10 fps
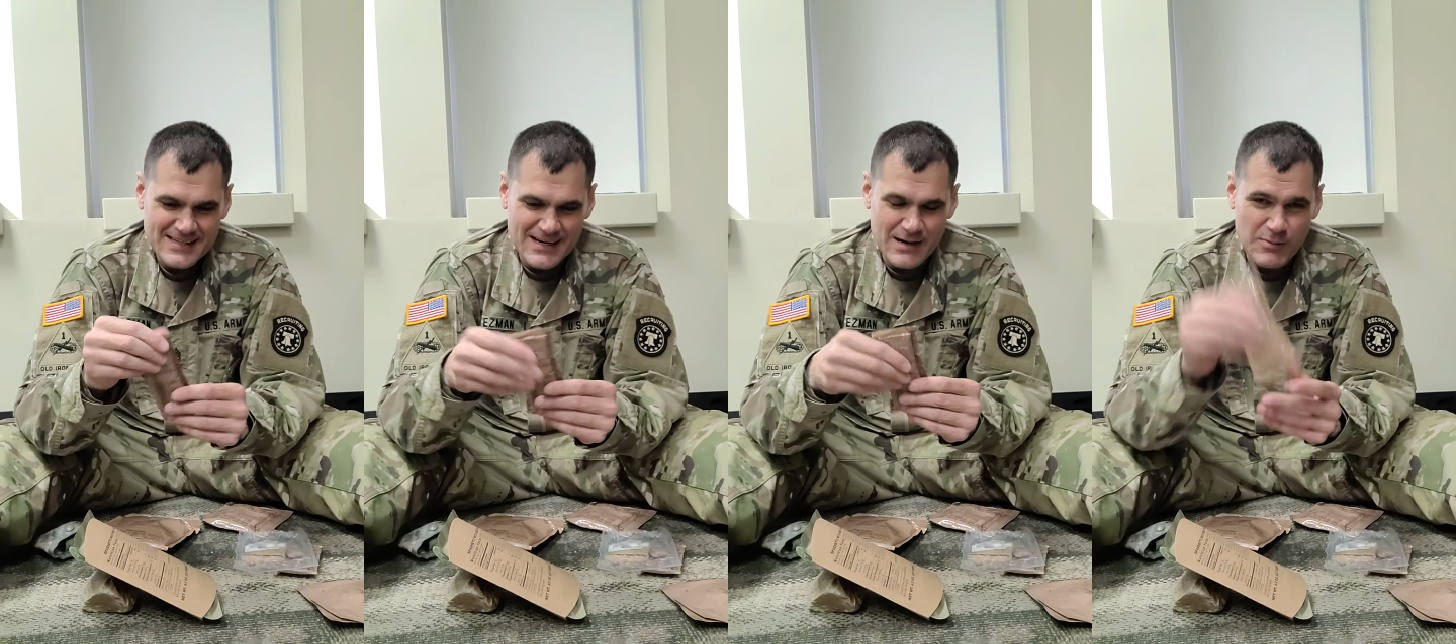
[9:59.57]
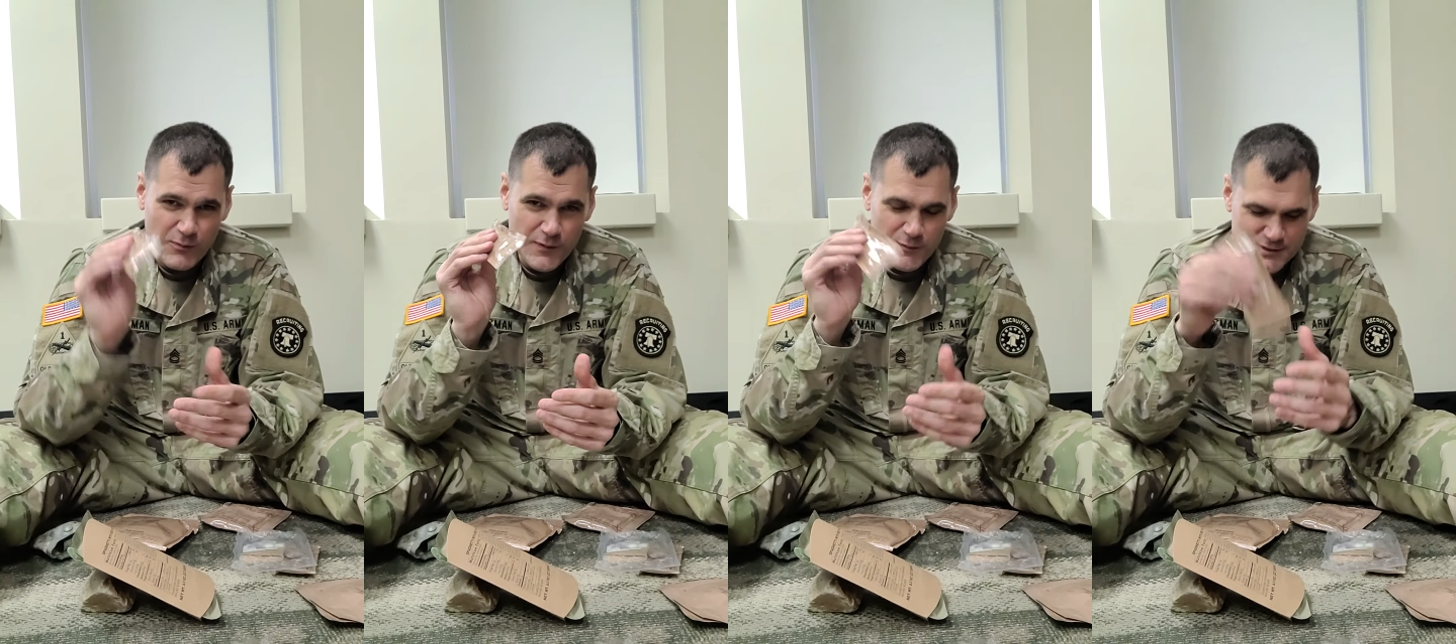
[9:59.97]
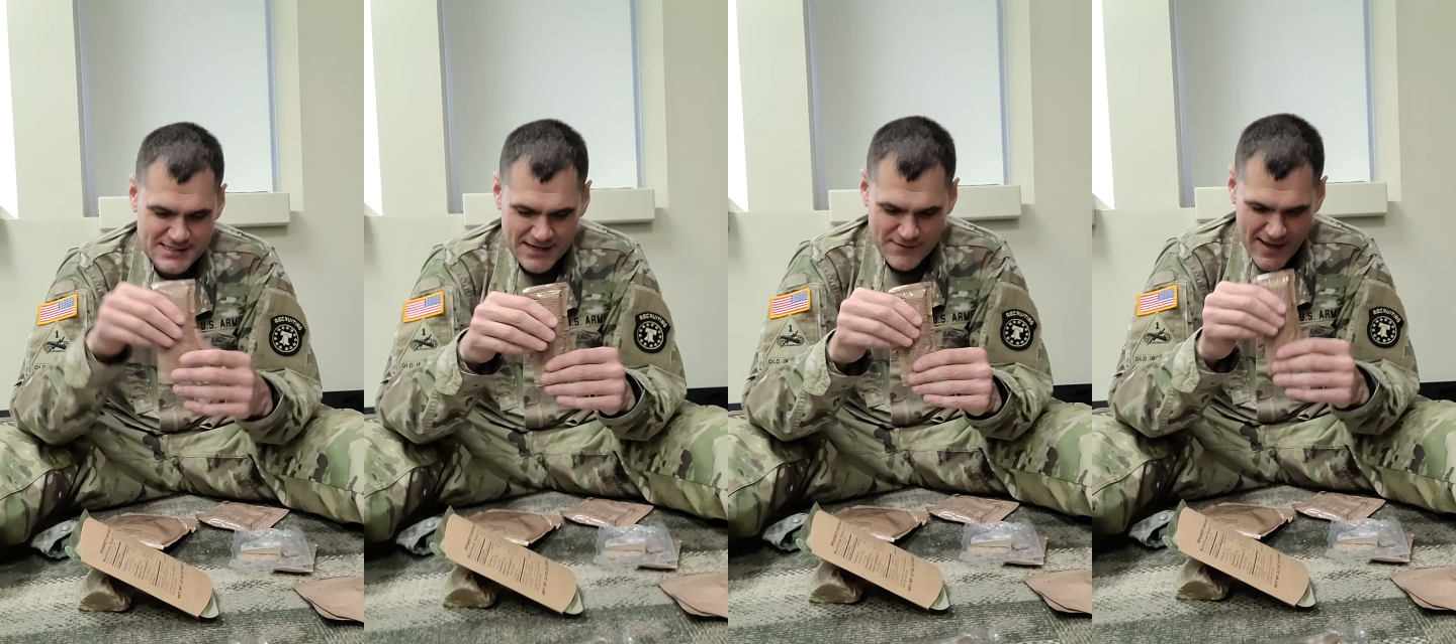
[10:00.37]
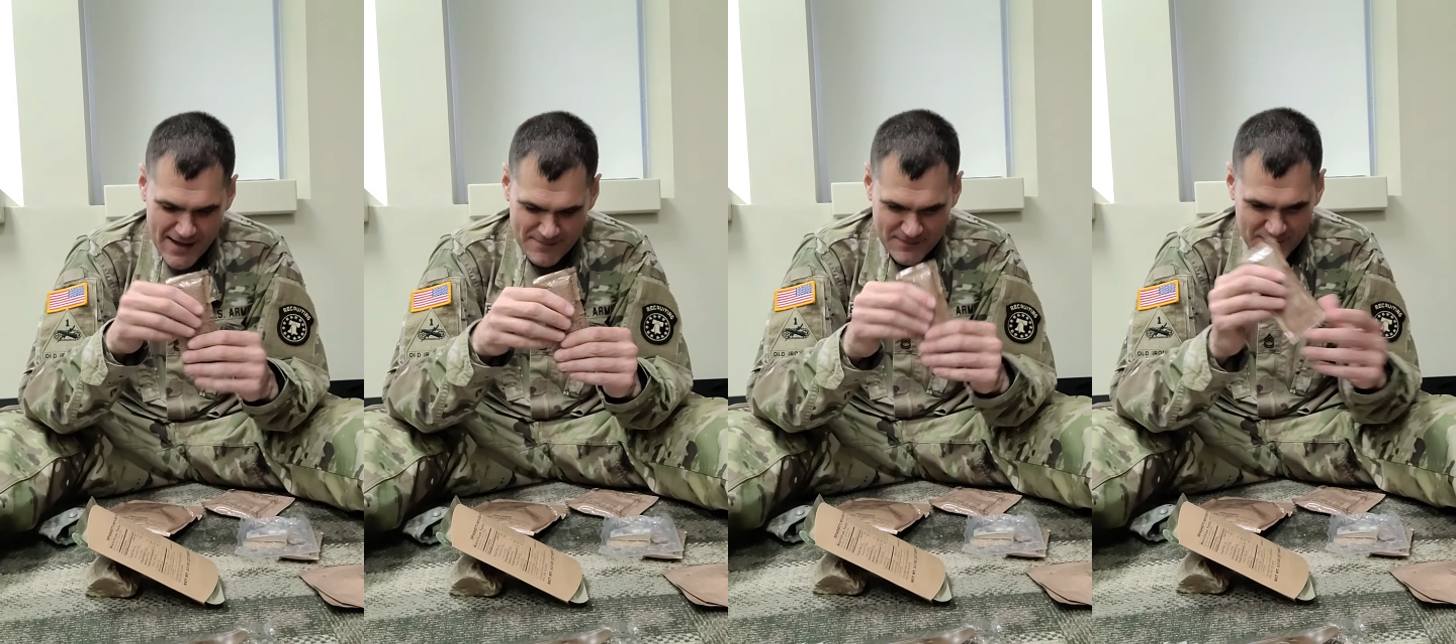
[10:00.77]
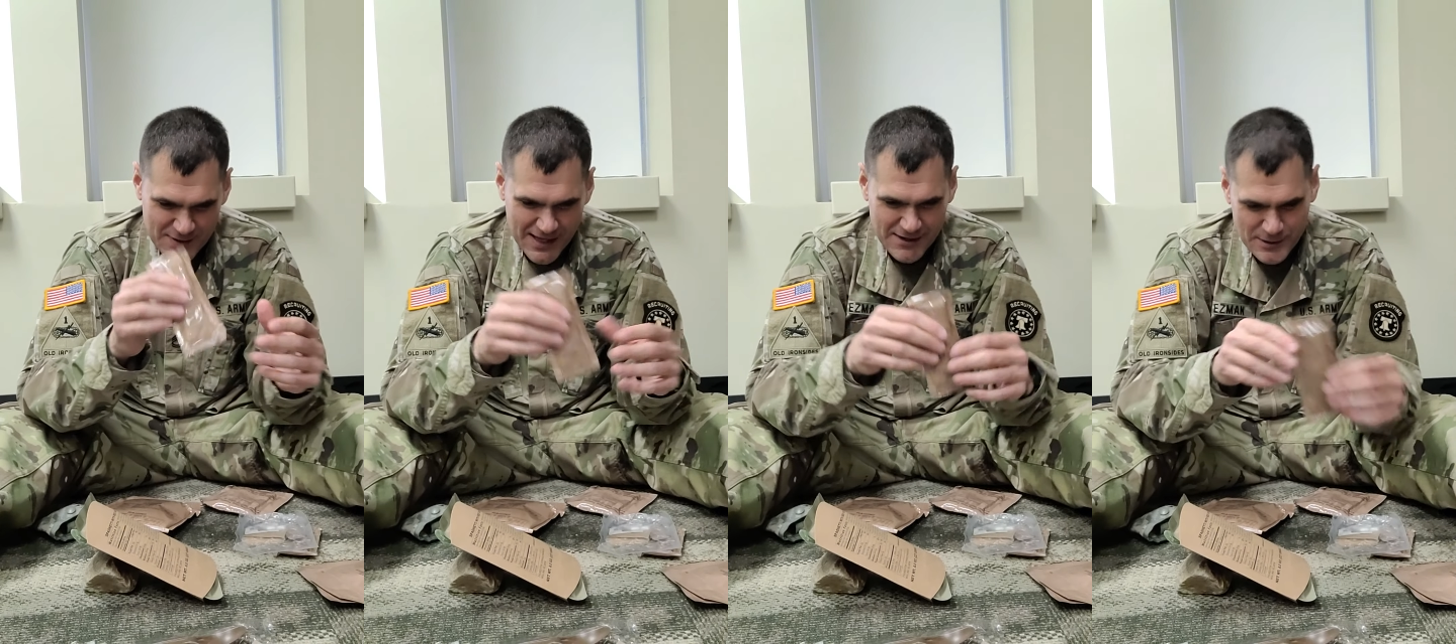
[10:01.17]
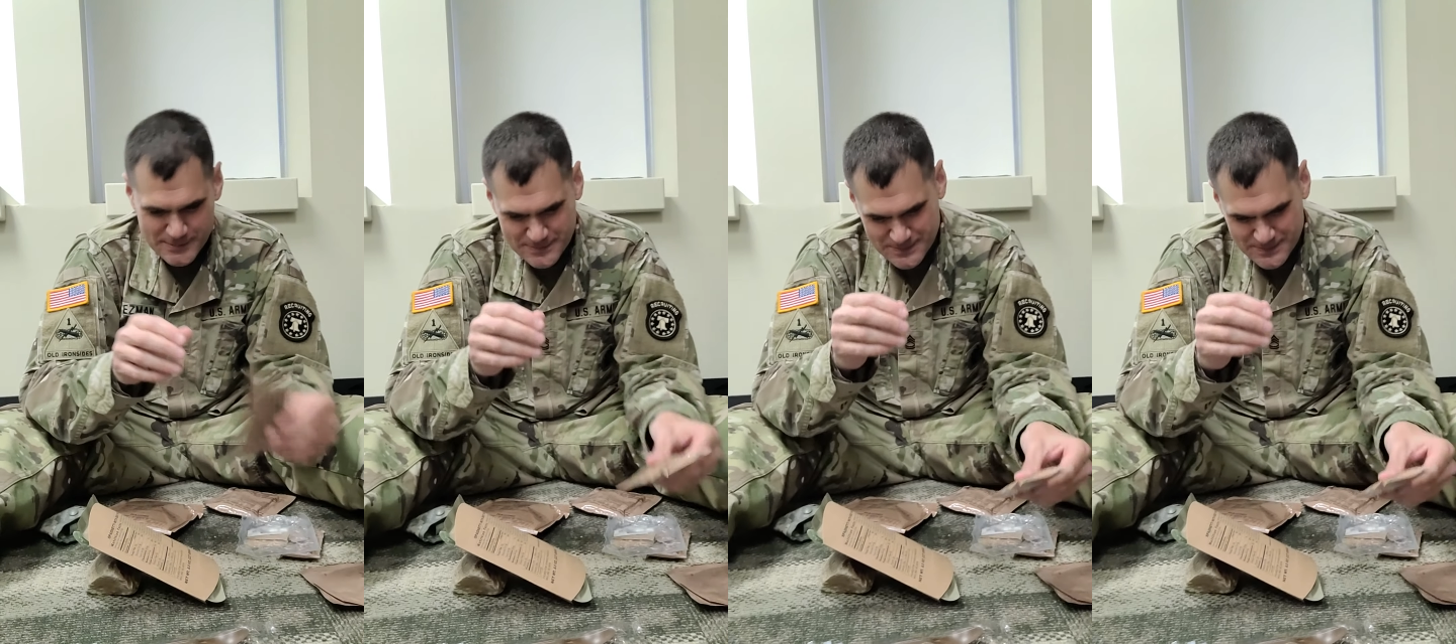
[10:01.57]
but we will save that for later.